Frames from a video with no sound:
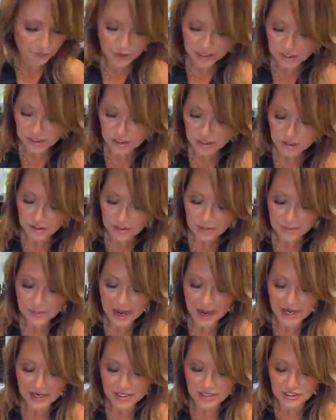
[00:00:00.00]
I'm quite sure the
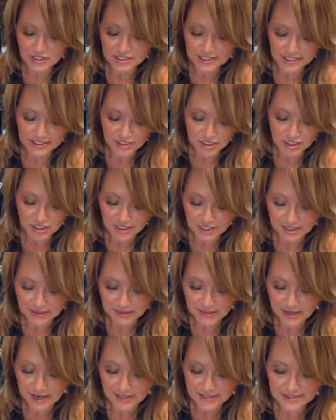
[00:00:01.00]
package says chicken
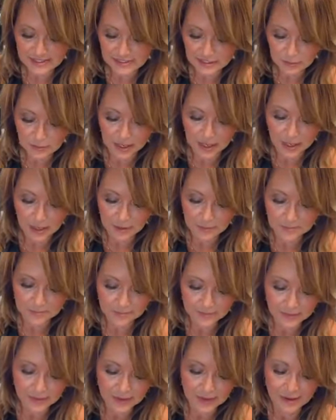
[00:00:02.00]
thighs as well,
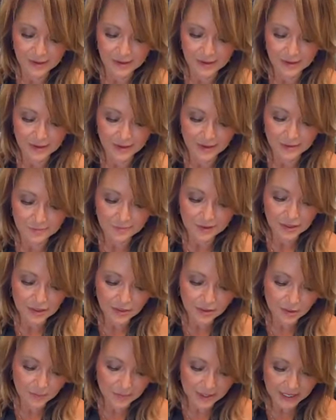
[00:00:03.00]
but
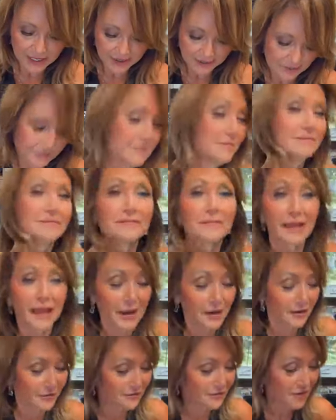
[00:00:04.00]
you know me,
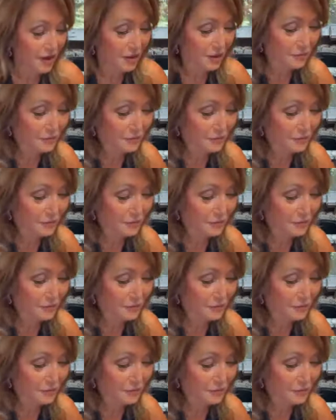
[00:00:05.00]
I don't